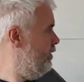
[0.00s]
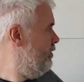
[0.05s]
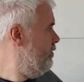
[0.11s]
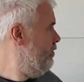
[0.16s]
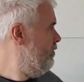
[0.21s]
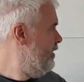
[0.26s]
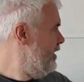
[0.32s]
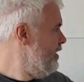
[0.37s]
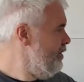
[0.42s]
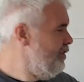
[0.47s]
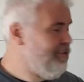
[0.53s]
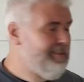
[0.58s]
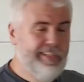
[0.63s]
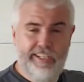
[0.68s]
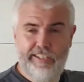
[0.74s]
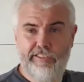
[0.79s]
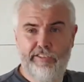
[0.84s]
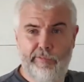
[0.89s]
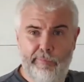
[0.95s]
So this looks
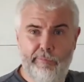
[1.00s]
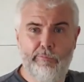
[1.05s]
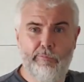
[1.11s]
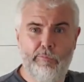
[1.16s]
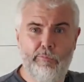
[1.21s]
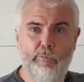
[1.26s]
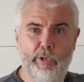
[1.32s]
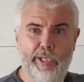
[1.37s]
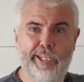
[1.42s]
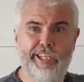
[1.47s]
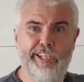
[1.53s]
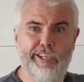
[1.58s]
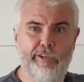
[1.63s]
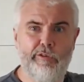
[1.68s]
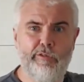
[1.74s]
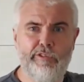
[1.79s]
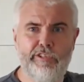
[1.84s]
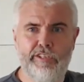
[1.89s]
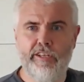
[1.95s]
like something we could
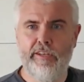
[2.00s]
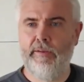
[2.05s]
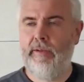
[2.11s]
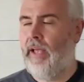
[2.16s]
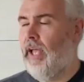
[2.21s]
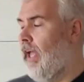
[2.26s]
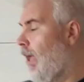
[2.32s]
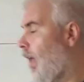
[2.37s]
use.